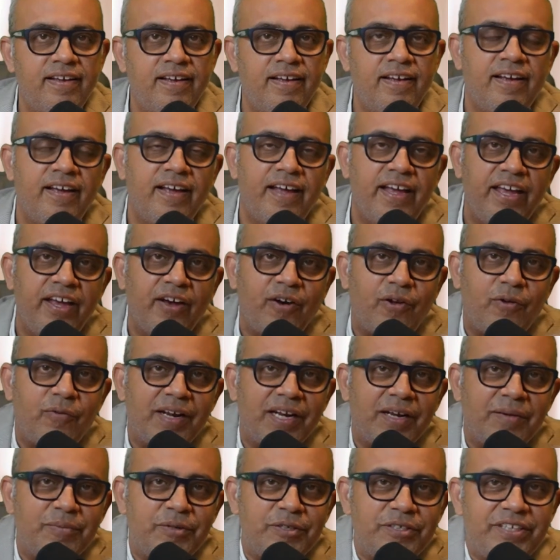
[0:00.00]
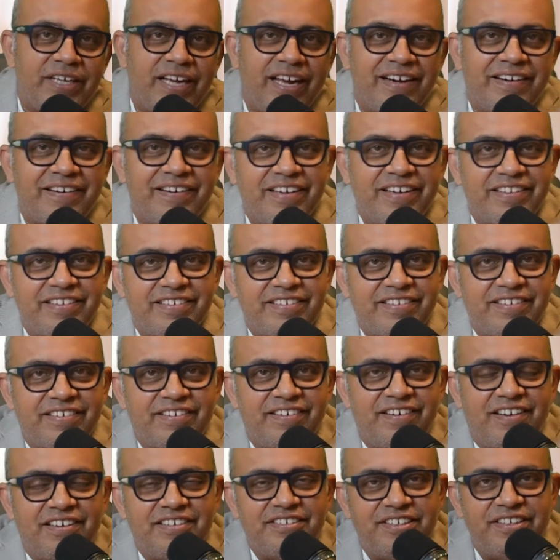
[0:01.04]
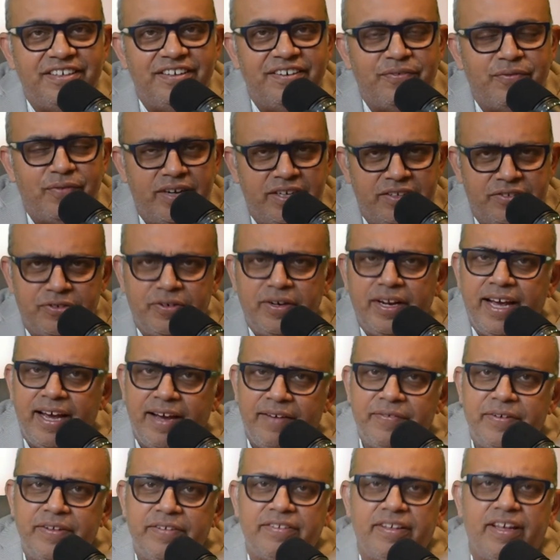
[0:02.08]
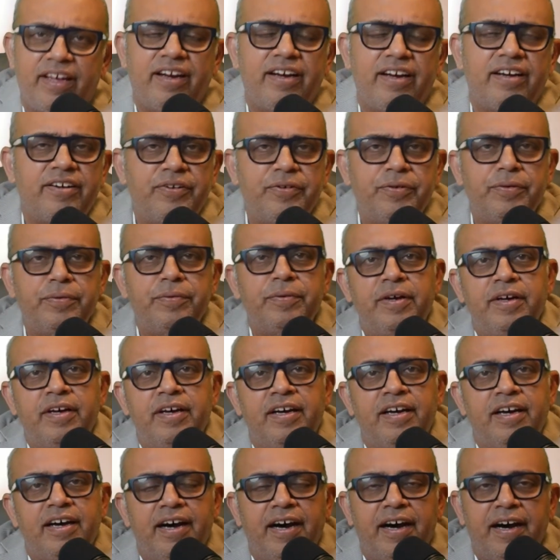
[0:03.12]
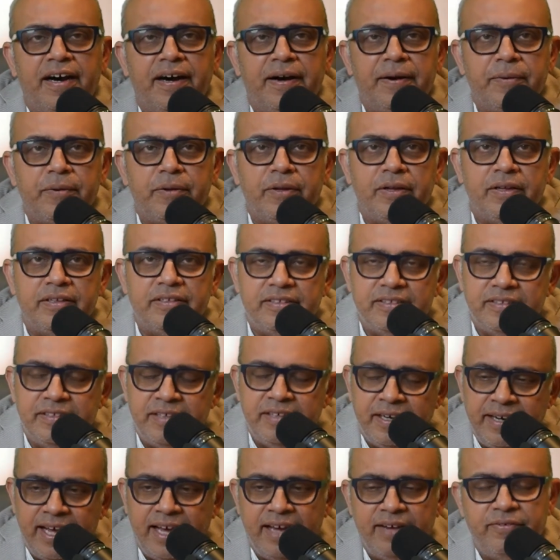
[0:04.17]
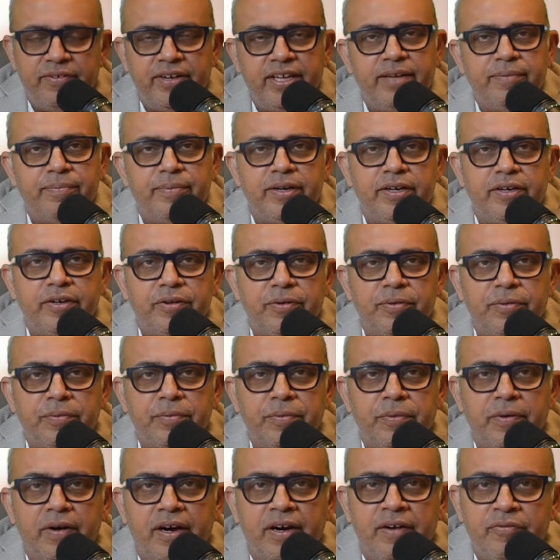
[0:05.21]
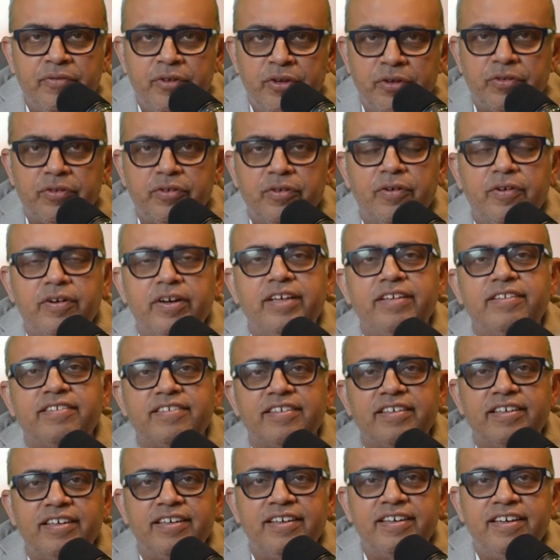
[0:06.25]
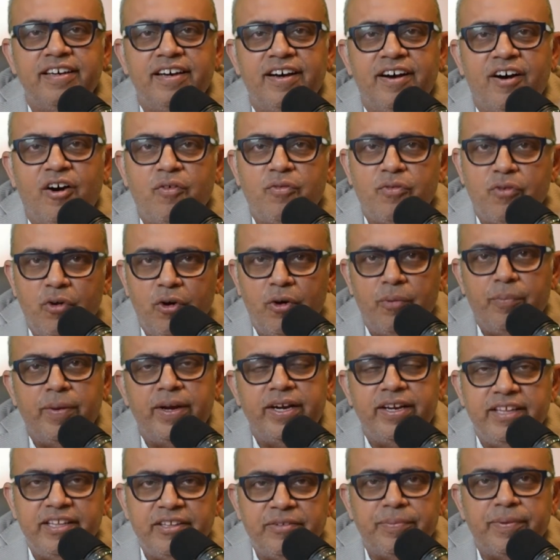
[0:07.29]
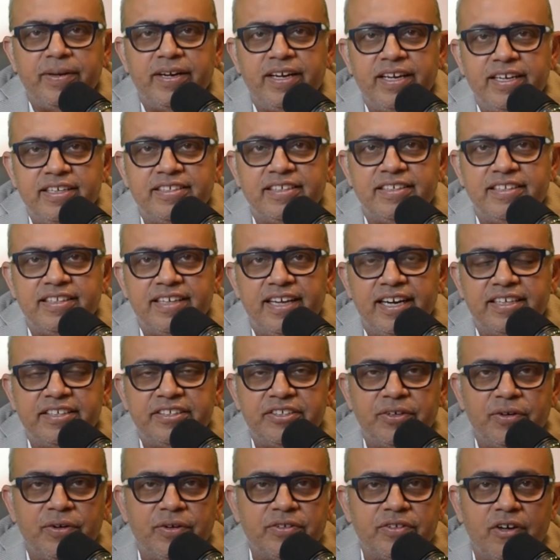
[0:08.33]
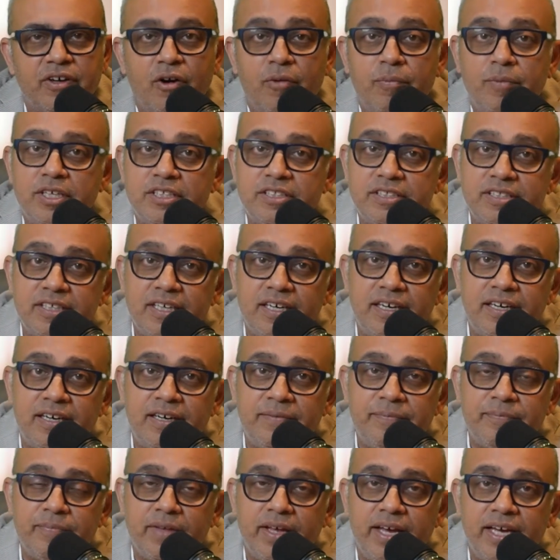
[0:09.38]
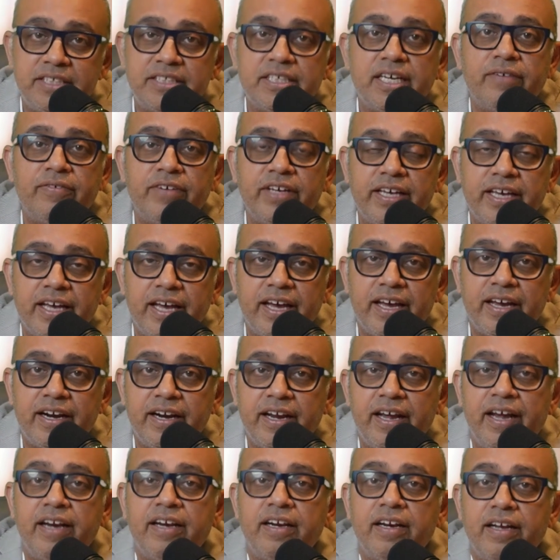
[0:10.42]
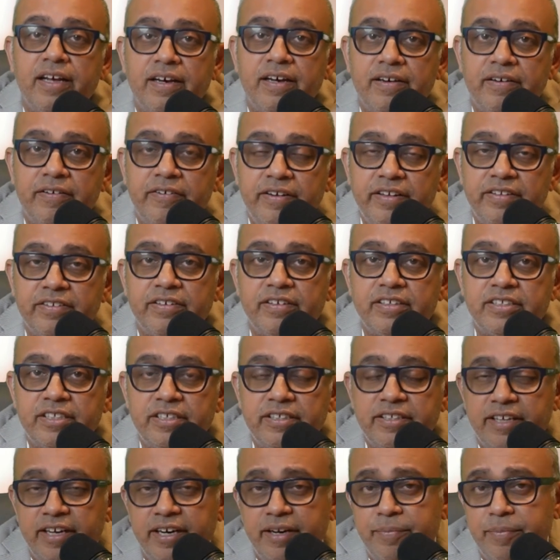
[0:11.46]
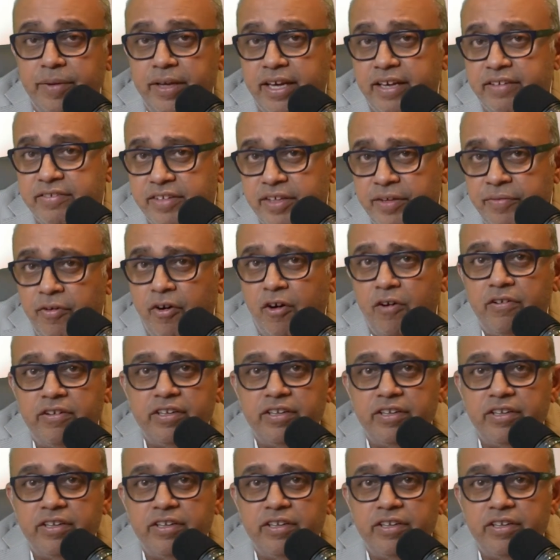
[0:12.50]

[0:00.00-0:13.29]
Hey all, welcome to Share Trek. This is Raj here. Friends, today I have decided to dive deep into a few stories of hope and inspiration that shows how much HIV care and research and therapy has evolved.